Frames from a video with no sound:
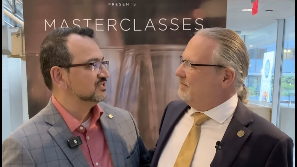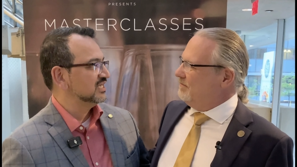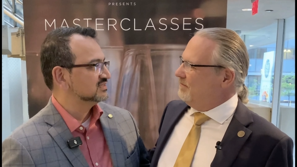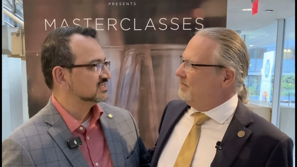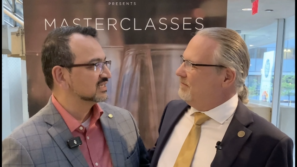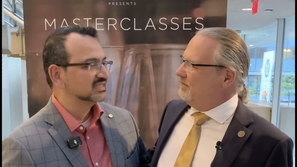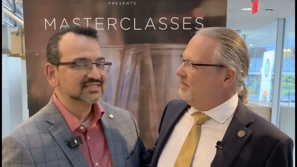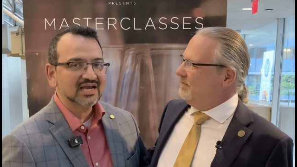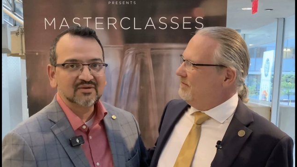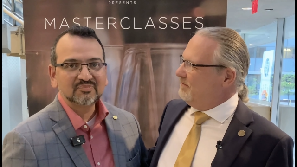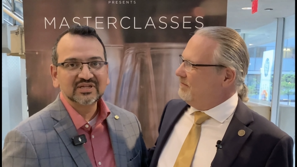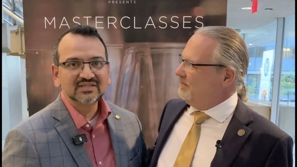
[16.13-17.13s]
Speaker 1: days in the
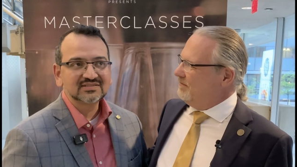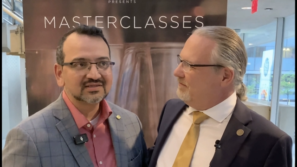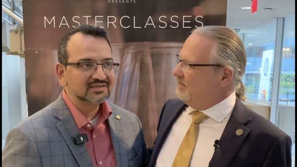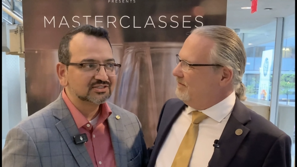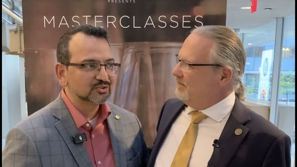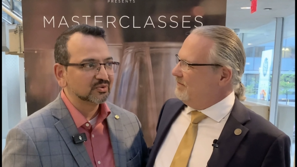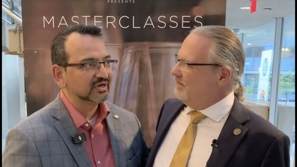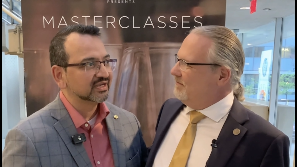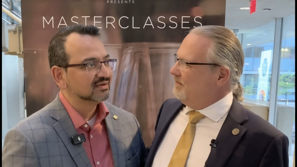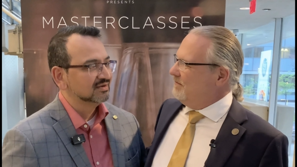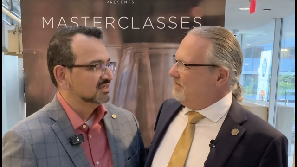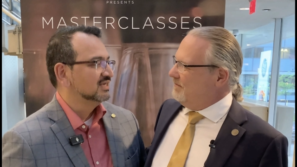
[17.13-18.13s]
Kintyre Peninsula touring,
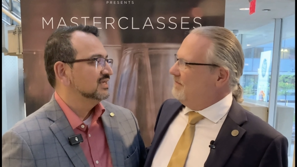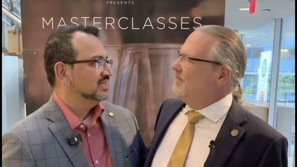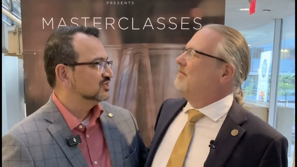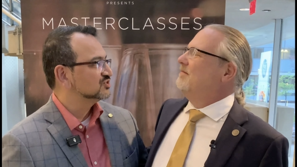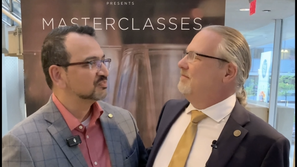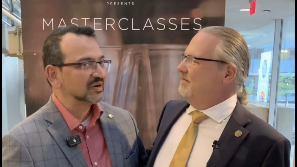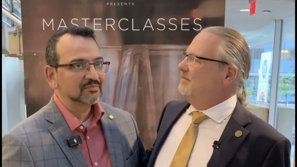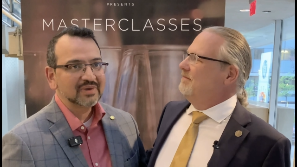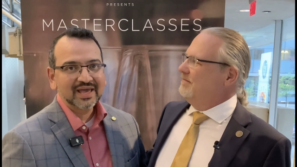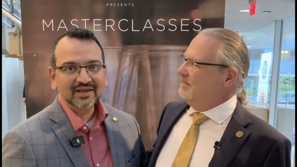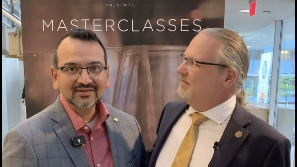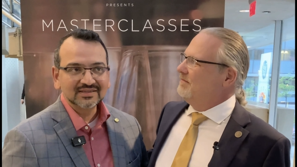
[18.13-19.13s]
you know,
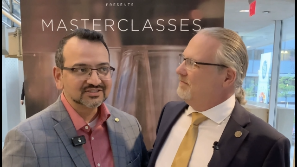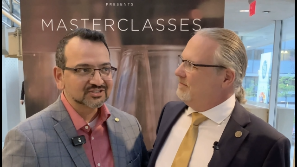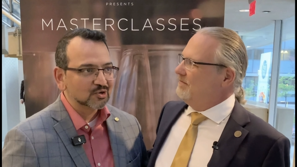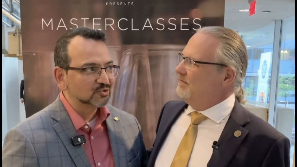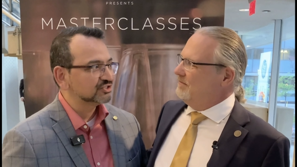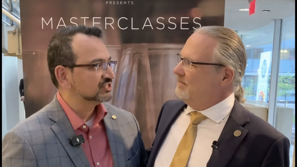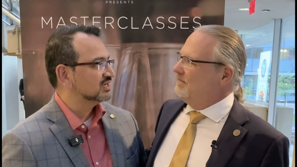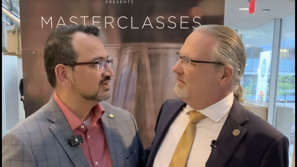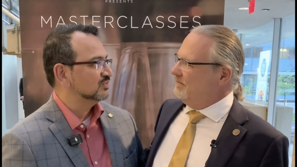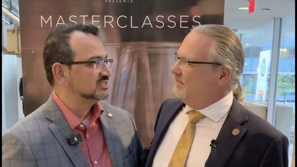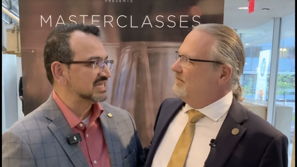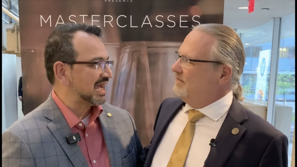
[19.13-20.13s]
Springbank, Glen Scotia.
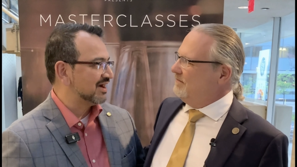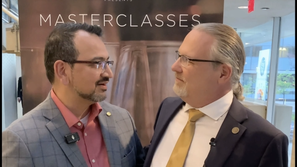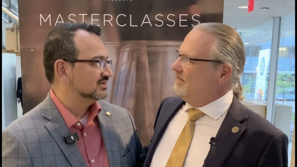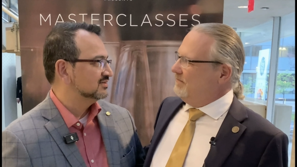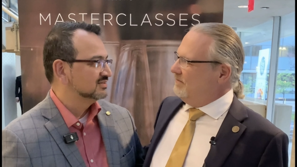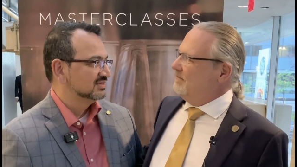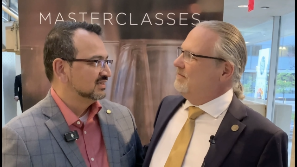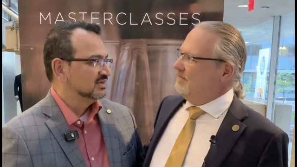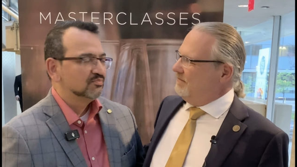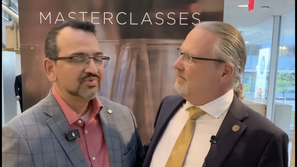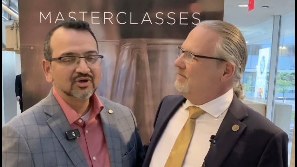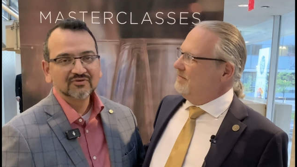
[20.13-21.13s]
Went to Arran,
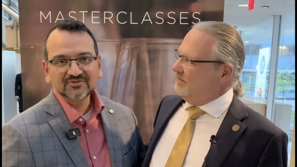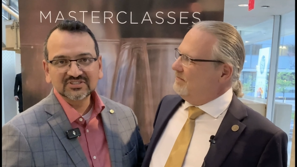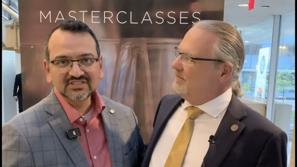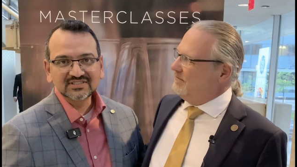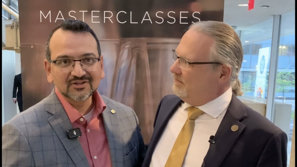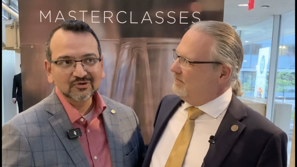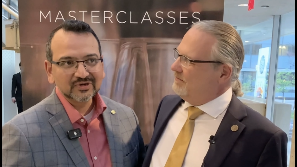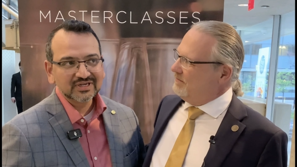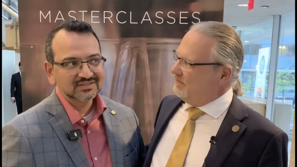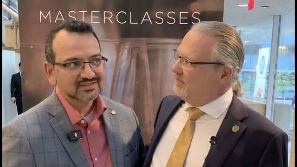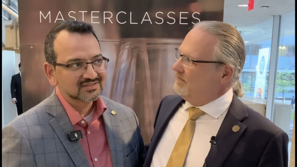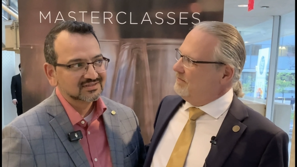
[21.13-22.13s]
beautiful
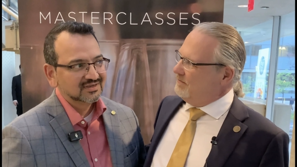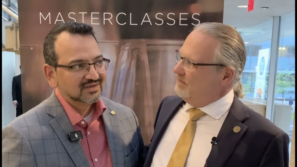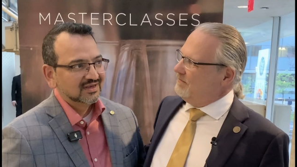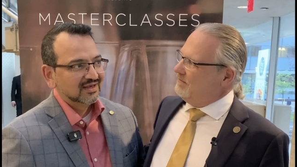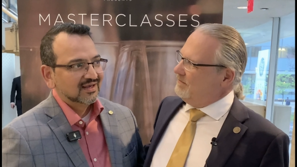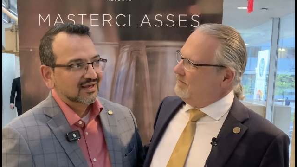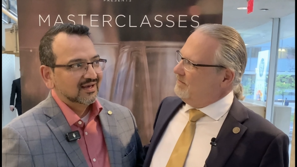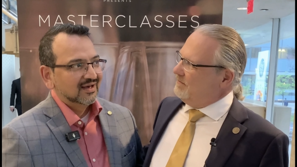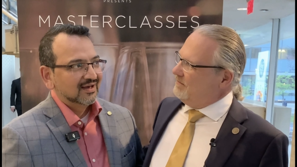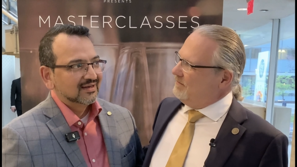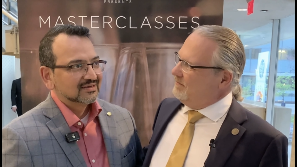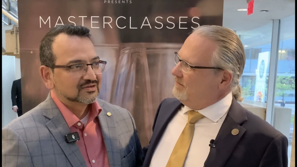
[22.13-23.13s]
distilleries.
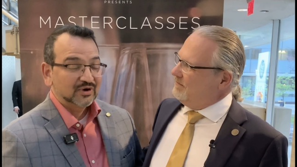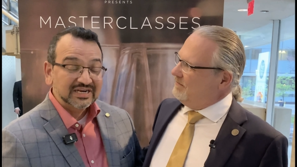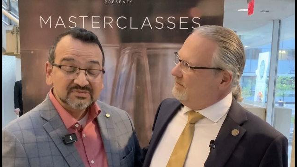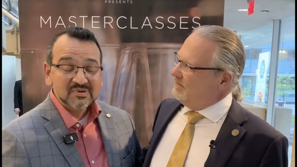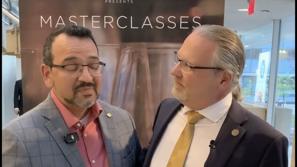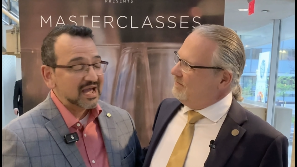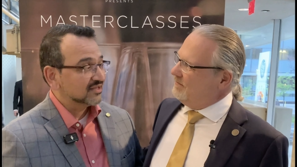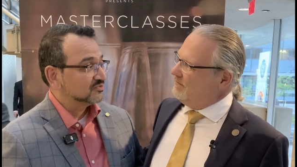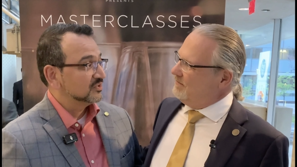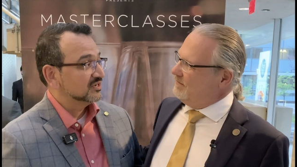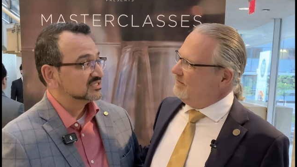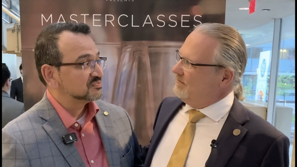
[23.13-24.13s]
Great to be back though
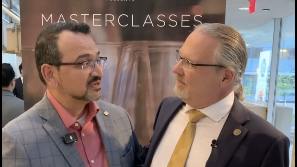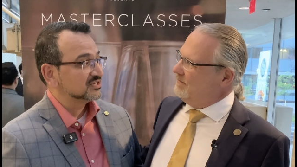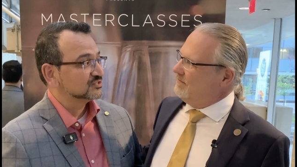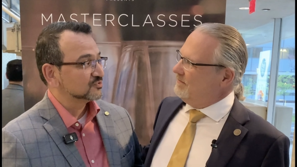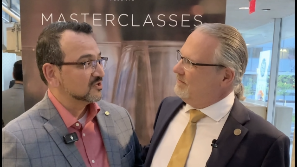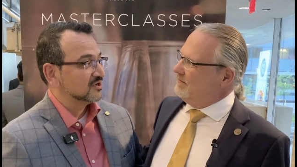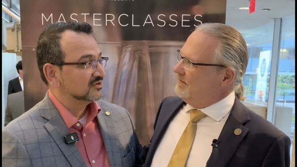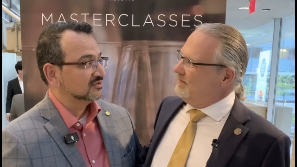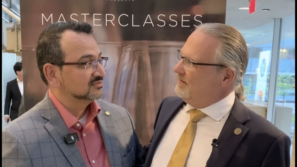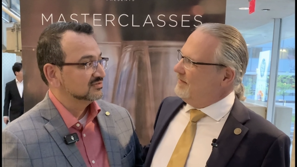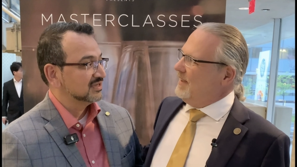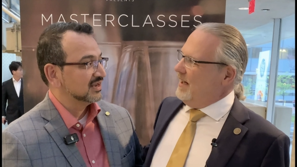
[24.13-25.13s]
here at Spirit of Toronto,
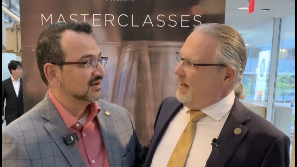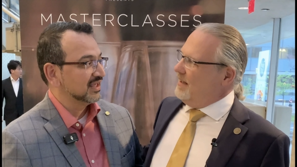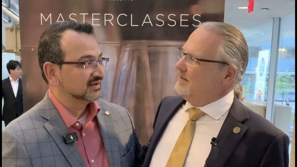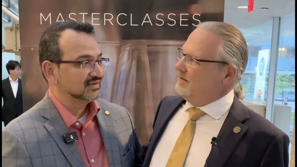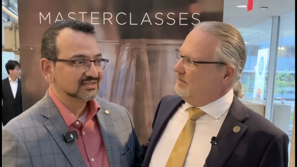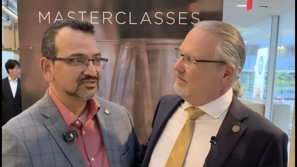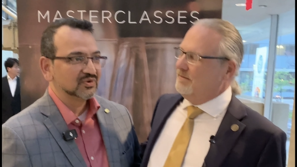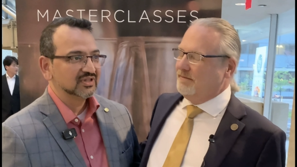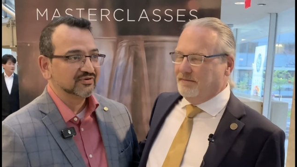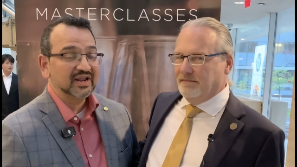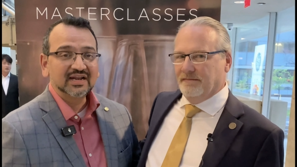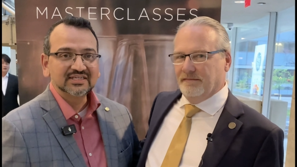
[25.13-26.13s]
yeah. and, and it's really
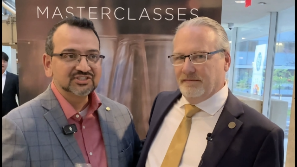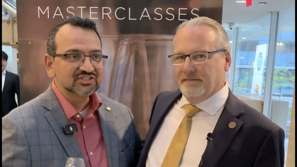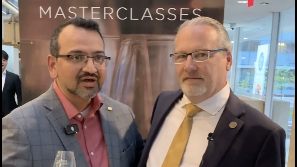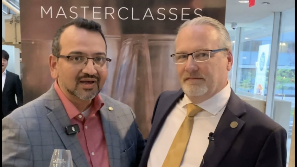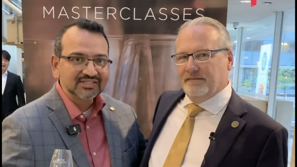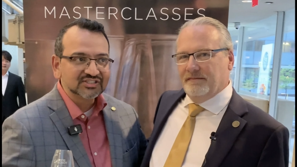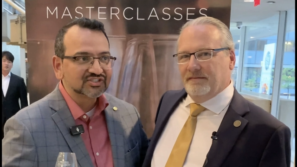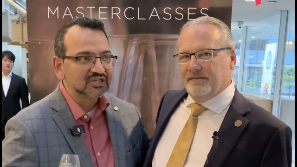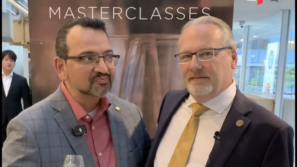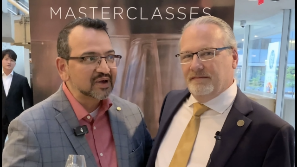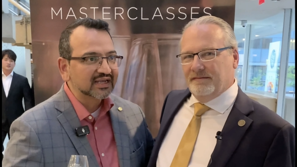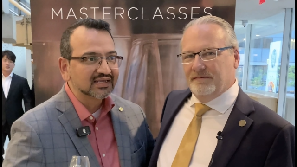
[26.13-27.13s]
great. And I just I just
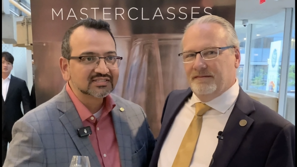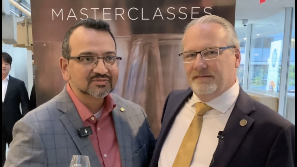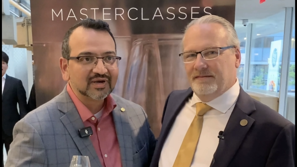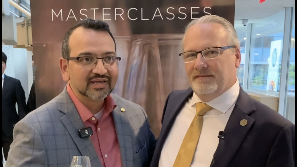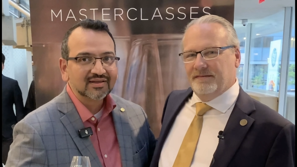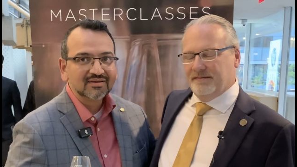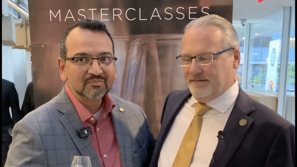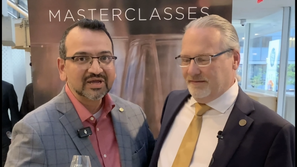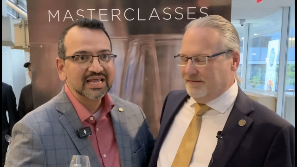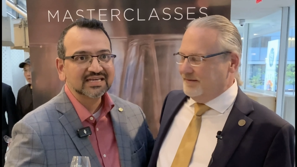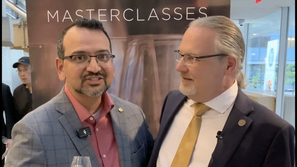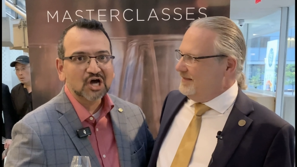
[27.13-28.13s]
jumped back into my my
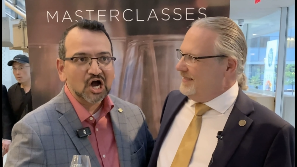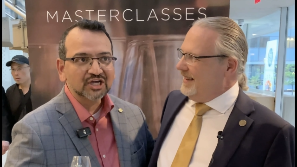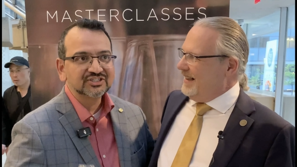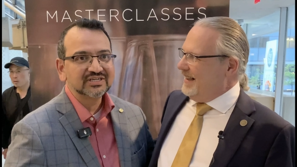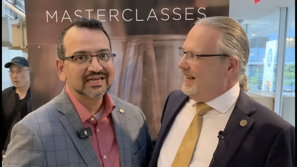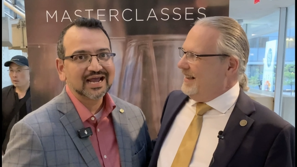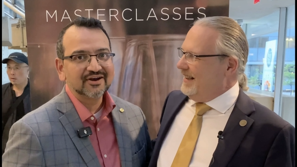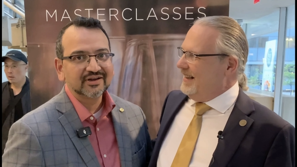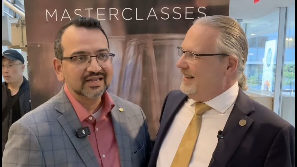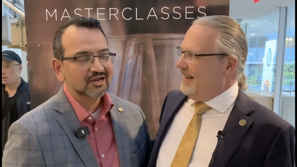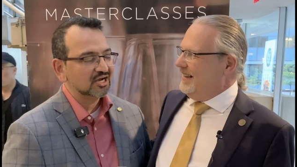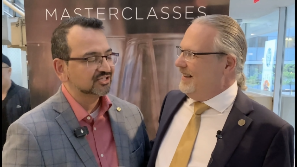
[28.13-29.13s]
next auction at Iron
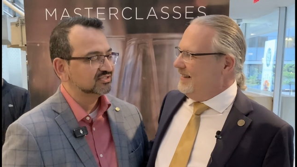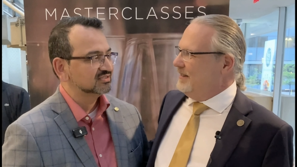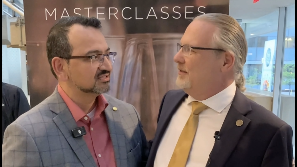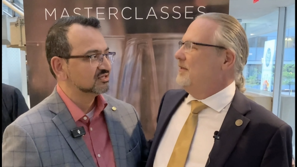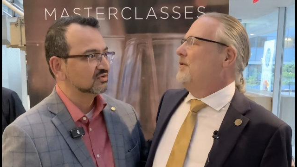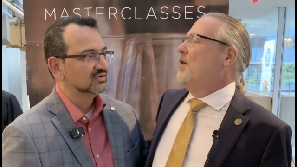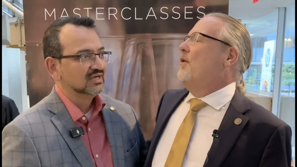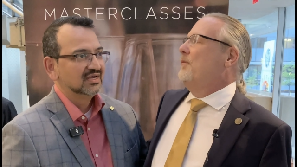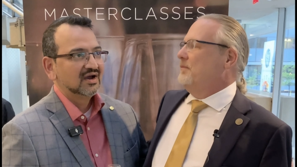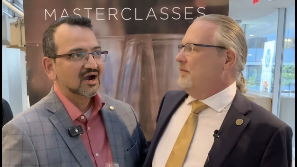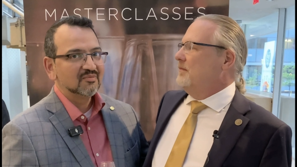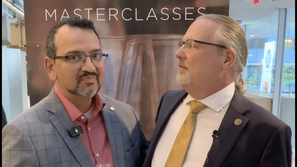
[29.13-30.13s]
Gate Auction, so
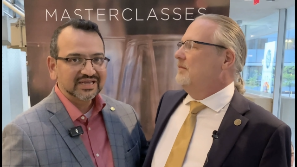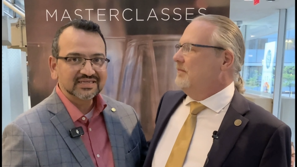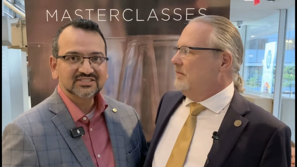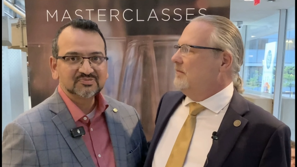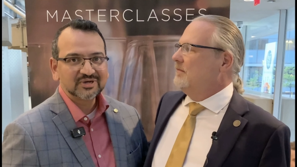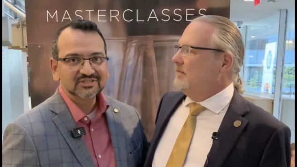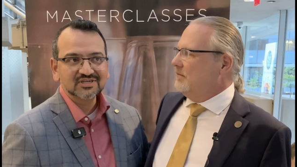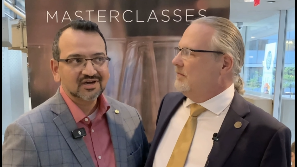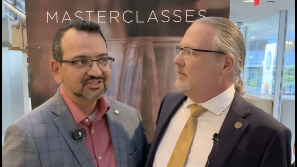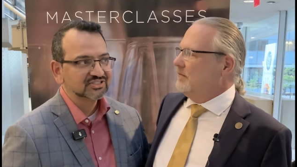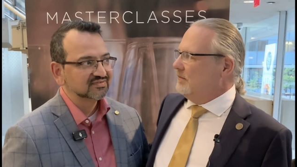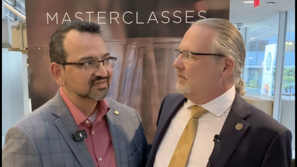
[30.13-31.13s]
our biggest spirits
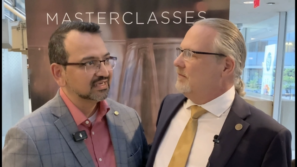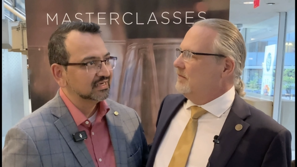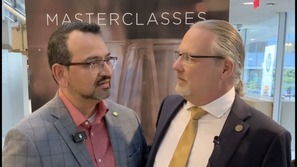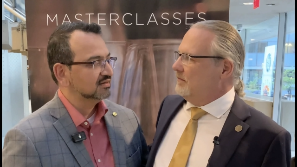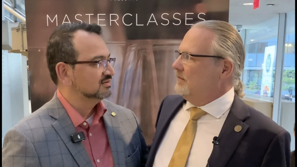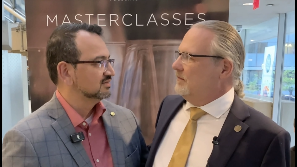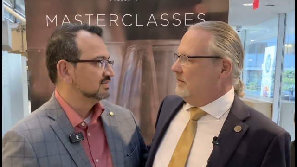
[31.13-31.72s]
auction of the year.